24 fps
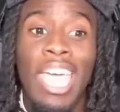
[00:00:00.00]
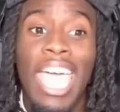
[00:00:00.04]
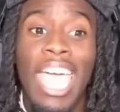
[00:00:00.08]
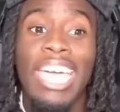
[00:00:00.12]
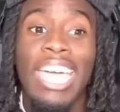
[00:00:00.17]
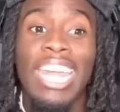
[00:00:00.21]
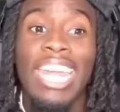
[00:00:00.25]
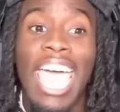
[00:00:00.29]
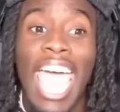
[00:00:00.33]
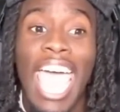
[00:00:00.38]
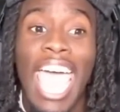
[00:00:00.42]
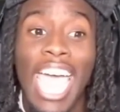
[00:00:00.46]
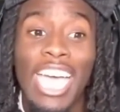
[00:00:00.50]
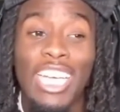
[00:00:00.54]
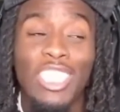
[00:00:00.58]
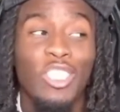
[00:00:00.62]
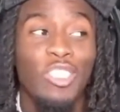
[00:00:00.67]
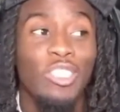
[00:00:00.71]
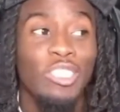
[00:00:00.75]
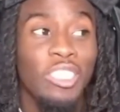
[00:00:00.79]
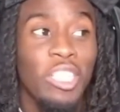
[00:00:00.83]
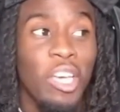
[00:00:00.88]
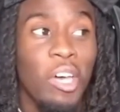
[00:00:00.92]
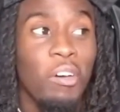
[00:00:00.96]
and ask
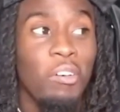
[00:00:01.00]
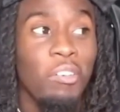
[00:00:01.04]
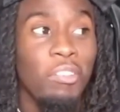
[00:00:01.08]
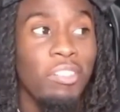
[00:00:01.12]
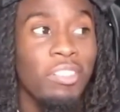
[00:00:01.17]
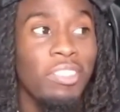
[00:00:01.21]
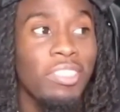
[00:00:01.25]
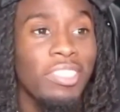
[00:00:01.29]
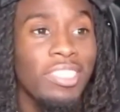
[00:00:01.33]
yourself,